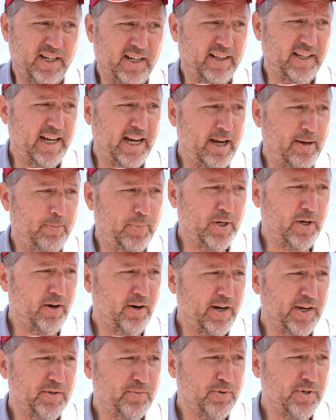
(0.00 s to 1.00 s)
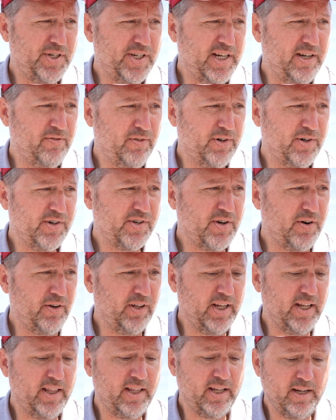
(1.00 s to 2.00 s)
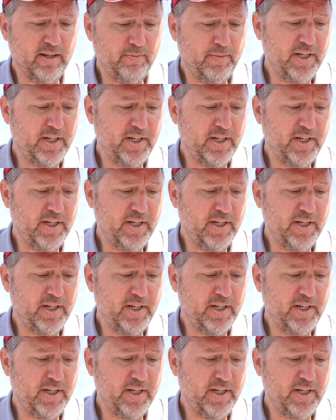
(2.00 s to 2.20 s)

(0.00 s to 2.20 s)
in the A P R S receivers are lithium.